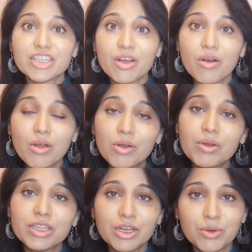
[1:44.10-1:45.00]
a hollow
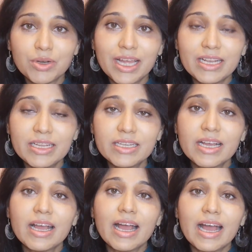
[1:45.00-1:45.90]
in the lower eyelid,
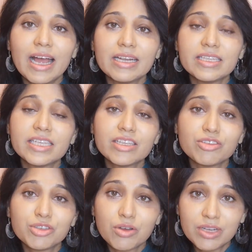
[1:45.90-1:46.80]
and this is
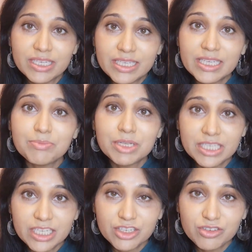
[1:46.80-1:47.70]
also called a deep
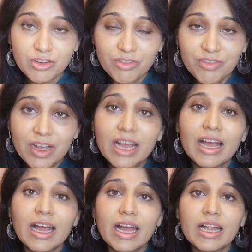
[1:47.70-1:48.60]
tear trough,
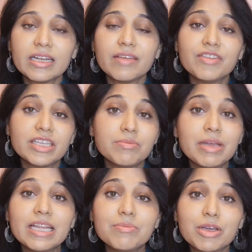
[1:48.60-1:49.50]
and this is
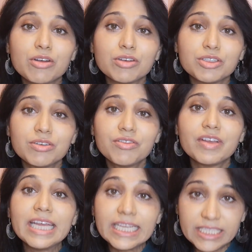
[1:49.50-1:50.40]
mainly because of
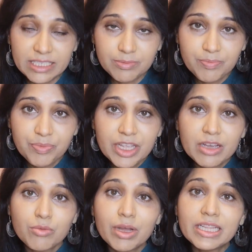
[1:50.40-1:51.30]
aging.
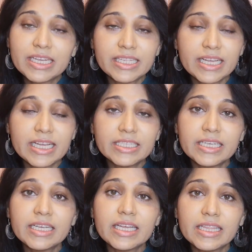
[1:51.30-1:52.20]
When there is
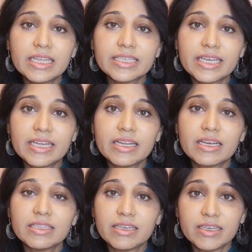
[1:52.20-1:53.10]
aging in that
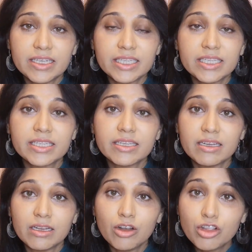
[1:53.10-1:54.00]
area, there is
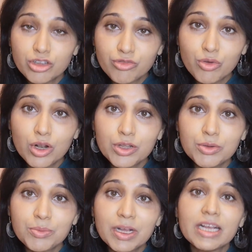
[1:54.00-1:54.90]
a loss of
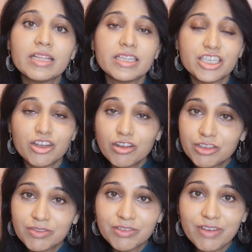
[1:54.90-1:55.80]
volume, there's loss
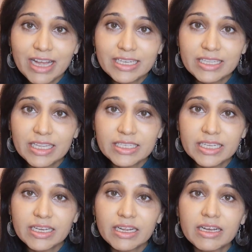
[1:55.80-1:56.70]
of the fat in that
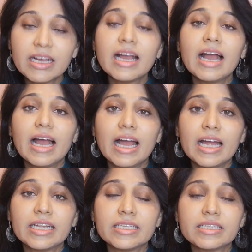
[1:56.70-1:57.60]
area,
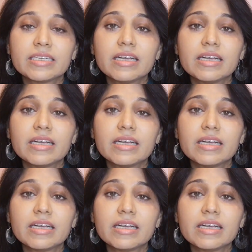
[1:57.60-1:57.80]
and